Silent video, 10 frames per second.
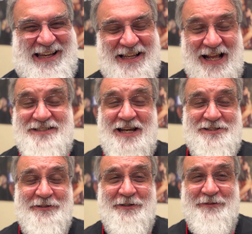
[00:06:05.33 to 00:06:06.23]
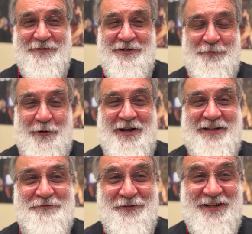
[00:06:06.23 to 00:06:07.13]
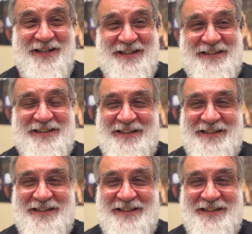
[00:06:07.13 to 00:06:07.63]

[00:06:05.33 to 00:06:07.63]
That's actually rewarding and fun.